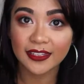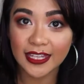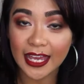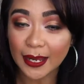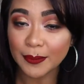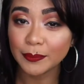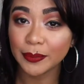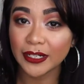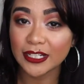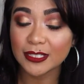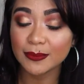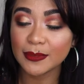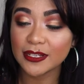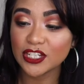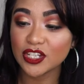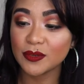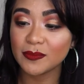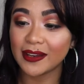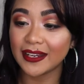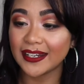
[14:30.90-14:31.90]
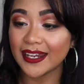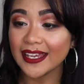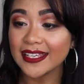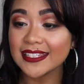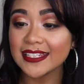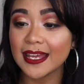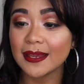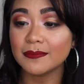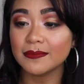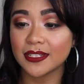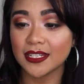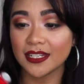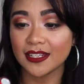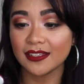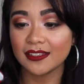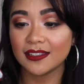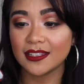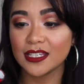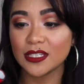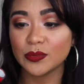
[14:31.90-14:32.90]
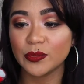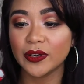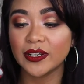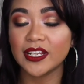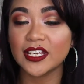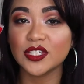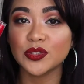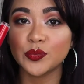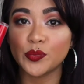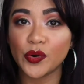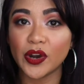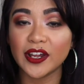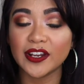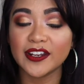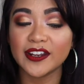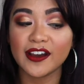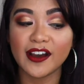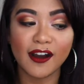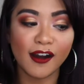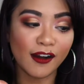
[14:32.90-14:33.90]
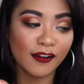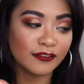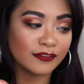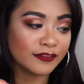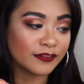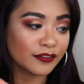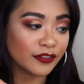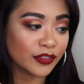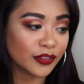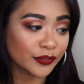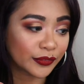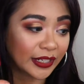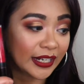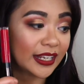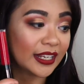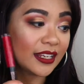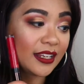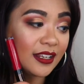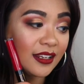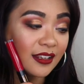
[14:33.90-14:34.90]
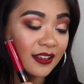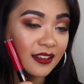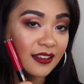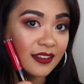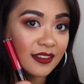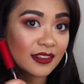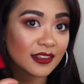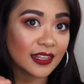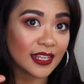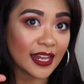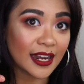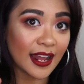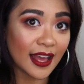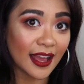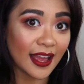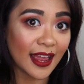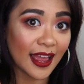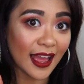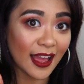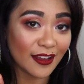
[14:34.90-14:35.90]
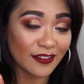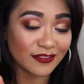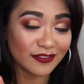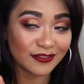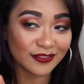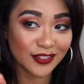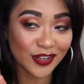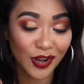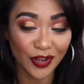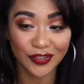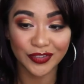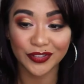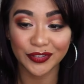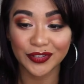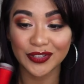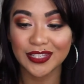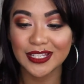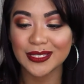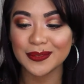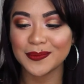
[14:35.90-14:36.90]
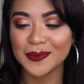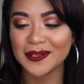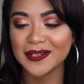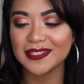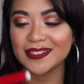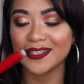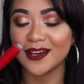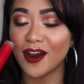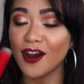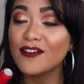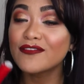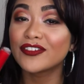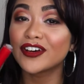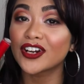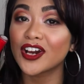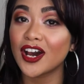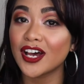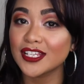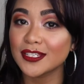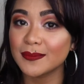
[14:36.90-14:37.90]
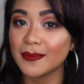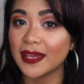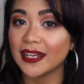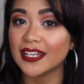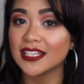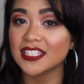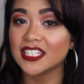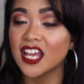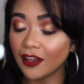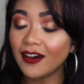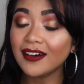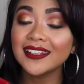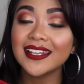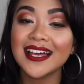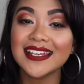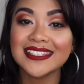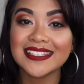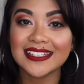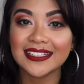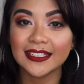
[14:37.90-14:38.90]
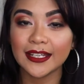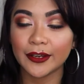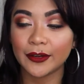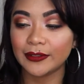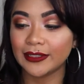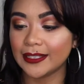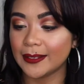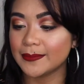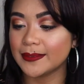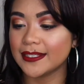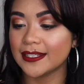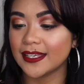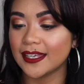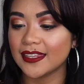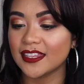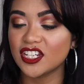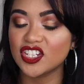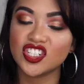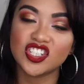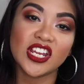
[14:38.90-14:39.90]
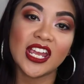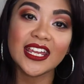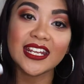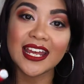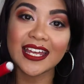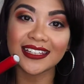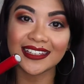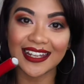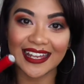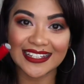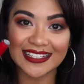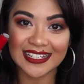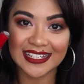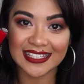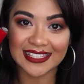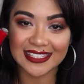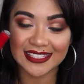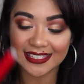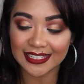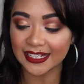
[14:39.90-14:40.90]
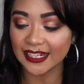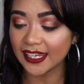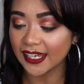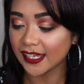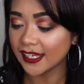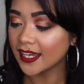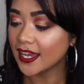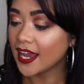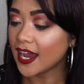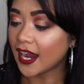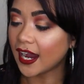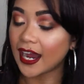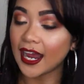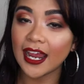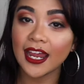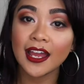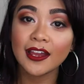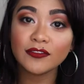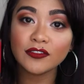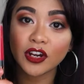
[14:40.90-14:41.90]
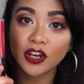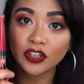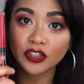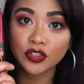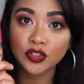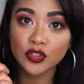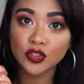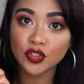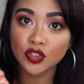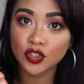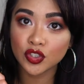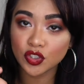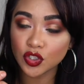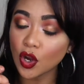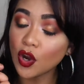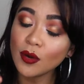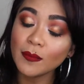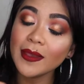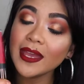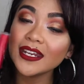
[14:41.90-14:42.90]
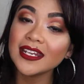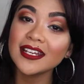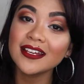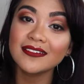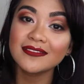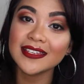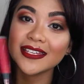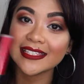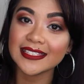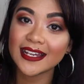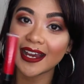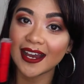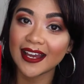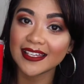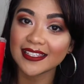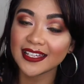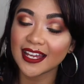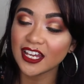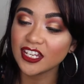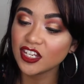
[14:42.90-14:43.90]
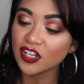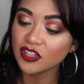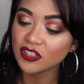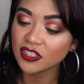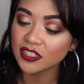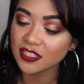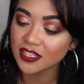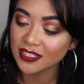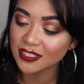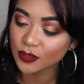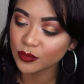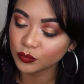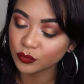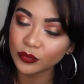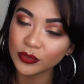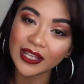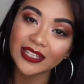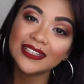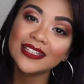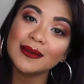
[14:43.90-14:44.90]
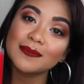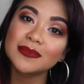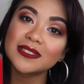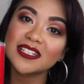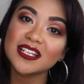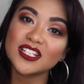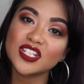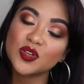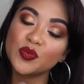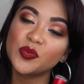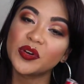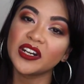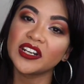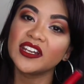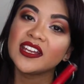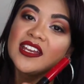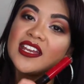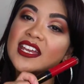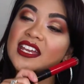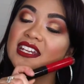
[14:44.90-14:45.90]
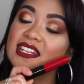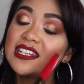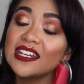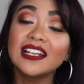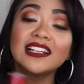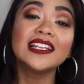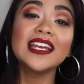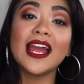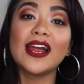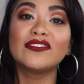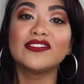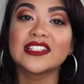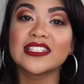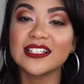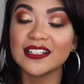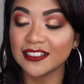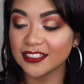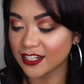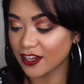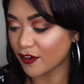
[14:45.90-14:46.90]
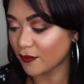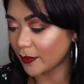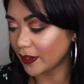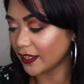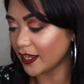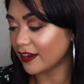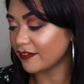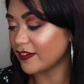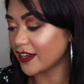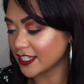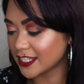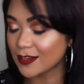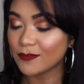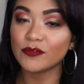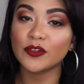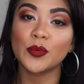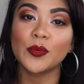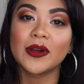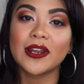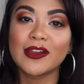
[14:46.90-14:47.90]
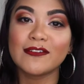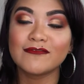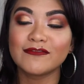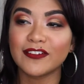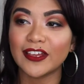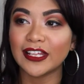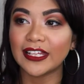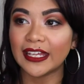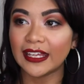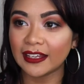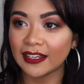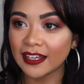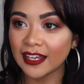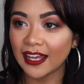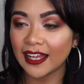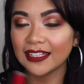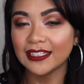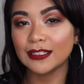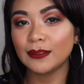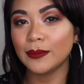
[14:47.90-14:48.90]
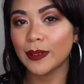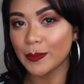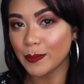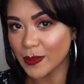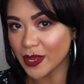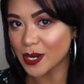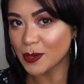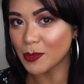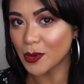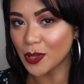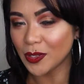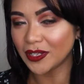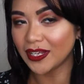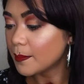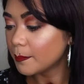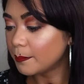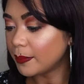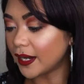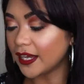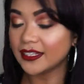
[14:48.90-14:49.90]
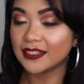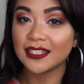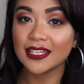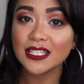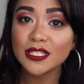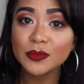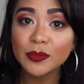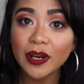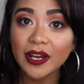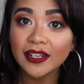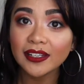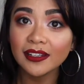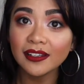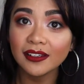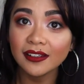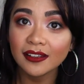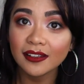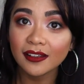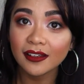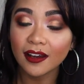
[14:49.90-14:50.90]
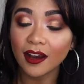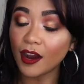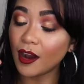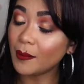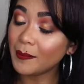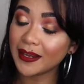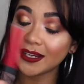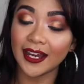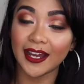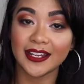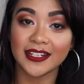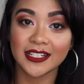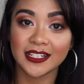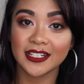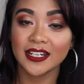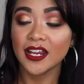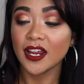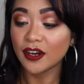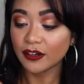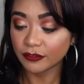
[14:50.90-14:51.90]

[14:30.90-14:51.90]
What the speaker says: That brings me to my next empty. This one is one of three that I have gone through. This one is the Ofra Cosmetics Long Lasting Liquid Lipstick in the shade Atlantic City. I have gone through so many of these, guys. I use this red lipstick to work nearly every single day of my life, except for when I'm feeling a little bit minimal. But this one, oh my gosh.